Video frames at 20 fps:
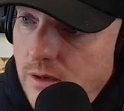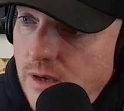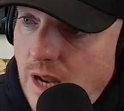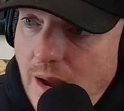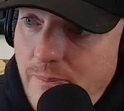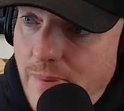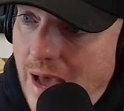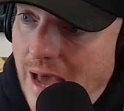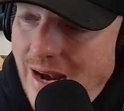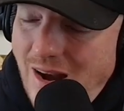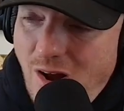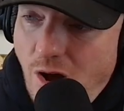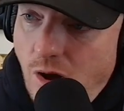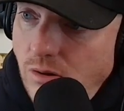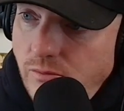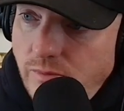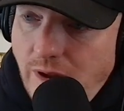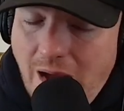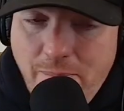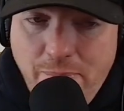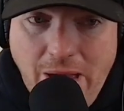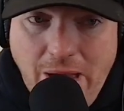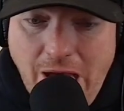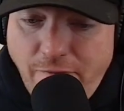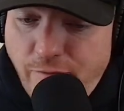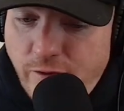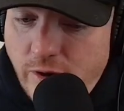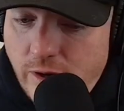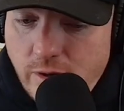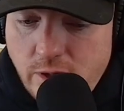Not bad at all. Decent. Not
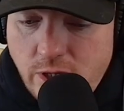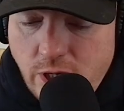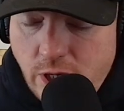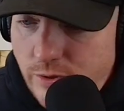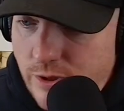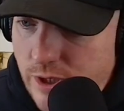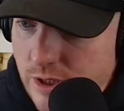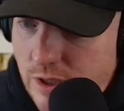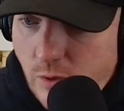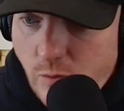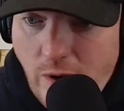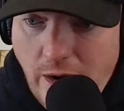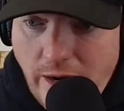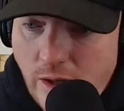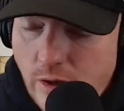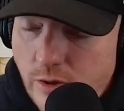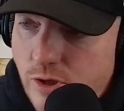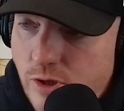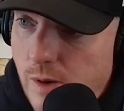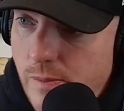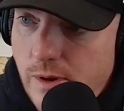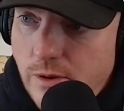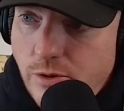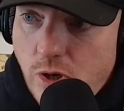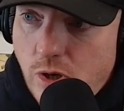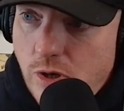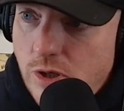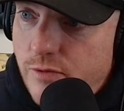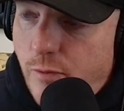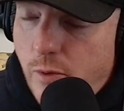bad for yeah. you know just a regular
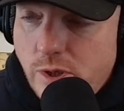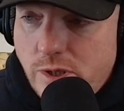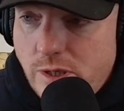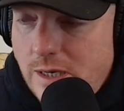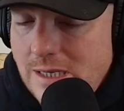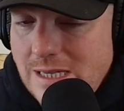turbocharged four.